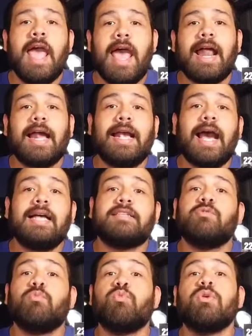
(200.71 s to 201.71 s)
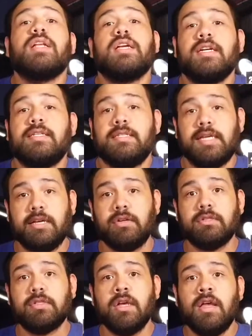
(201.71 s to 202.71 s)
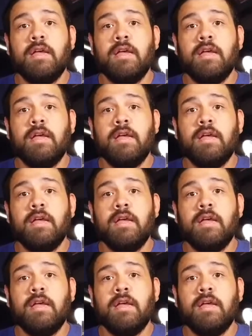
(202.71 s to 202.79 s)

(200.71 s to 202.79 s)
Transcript: and I got some really good deals.